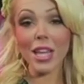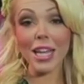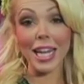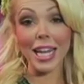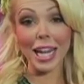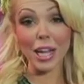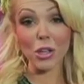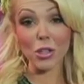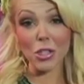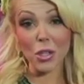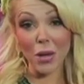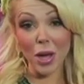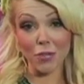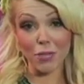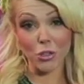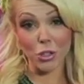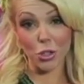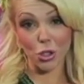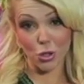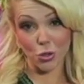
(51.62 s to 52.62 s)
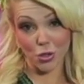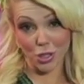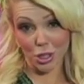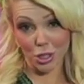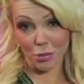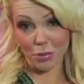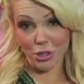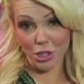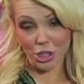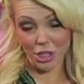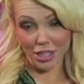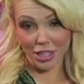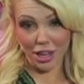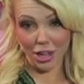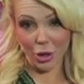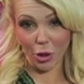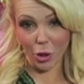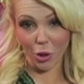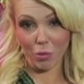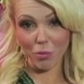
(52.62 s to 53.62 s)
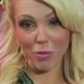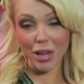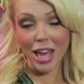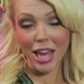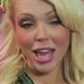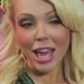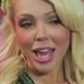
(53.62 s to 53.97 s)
And I also have a juicer machine at home.